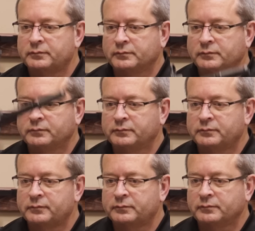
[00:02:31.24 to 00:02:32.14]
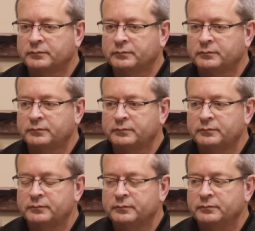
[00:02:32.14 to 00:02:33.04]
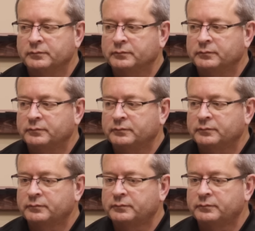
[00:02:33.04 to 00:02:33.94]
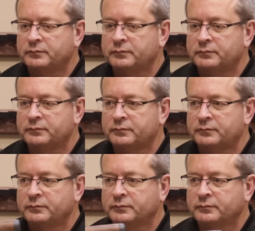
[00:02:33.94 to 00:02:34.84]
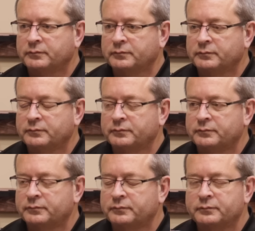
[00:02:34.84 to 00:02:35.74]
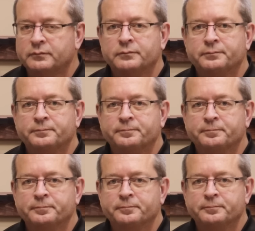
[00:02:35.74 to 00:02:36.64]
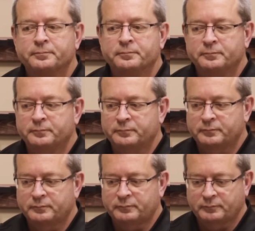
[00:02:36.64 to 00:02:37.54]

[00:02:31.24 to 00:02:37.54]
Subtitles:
No words are spoken by the person on screen.